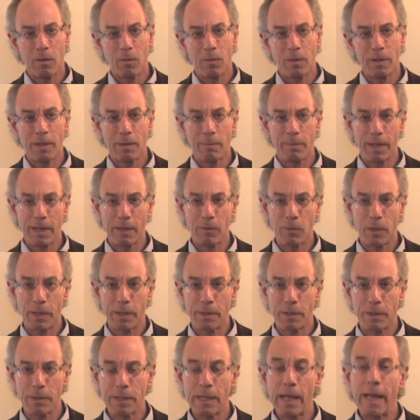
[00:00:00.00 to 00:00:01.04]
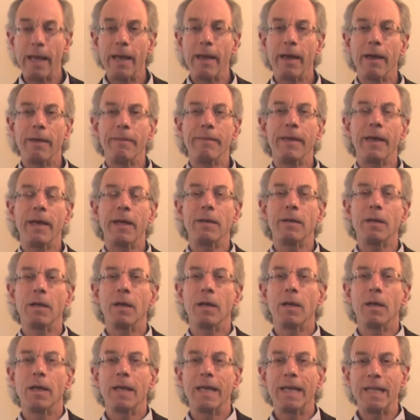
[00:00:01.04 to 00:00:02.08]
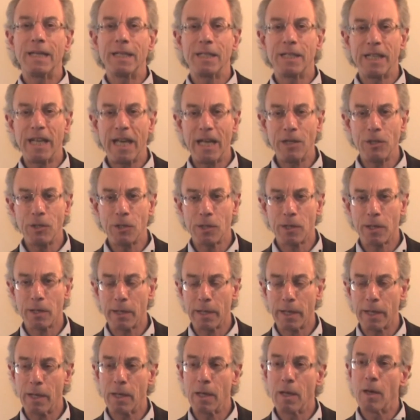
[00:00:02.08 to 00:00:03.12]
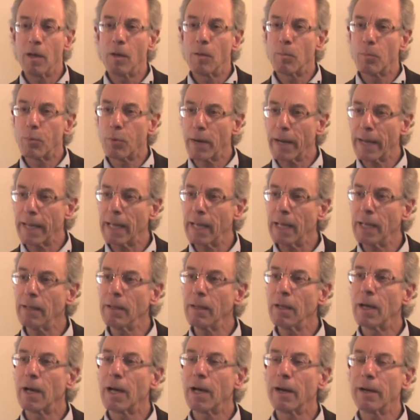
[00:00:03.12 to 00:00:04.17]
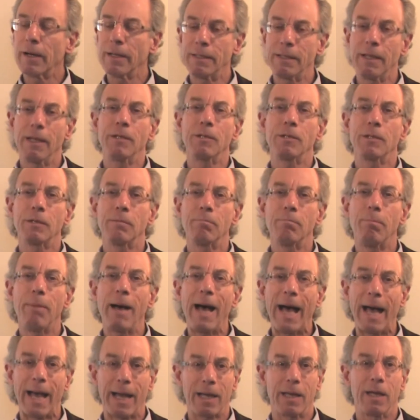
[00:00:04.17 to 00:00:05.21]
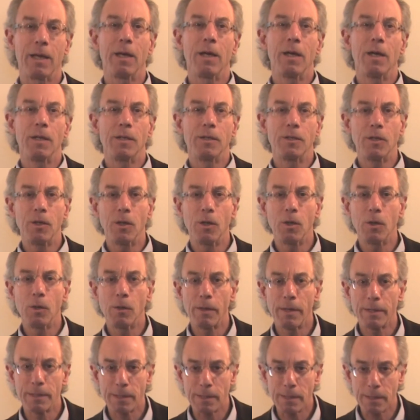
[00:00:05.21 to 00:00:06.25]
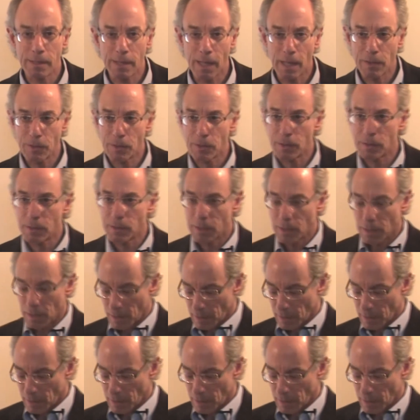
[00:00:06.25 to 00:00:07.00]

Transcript: when the mind wanders and then intentionally bringing our attention back to the sensations